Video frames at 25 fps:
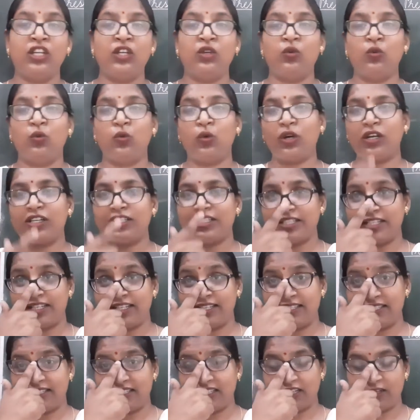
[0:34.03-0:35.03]
What
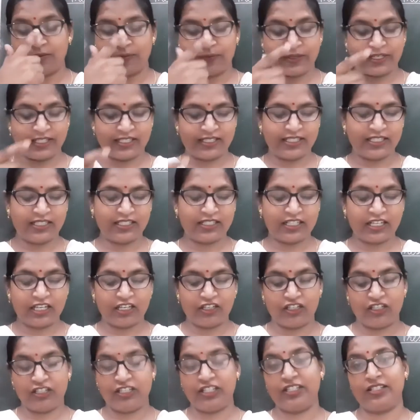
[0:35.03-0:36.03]
is a present
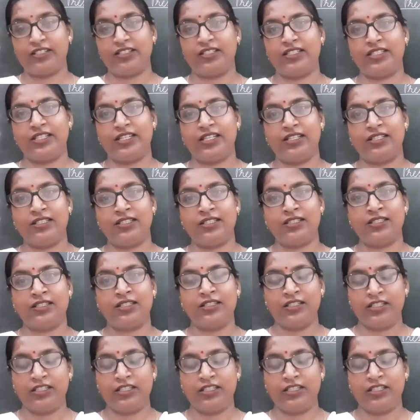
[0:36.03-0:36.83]
continuous tense?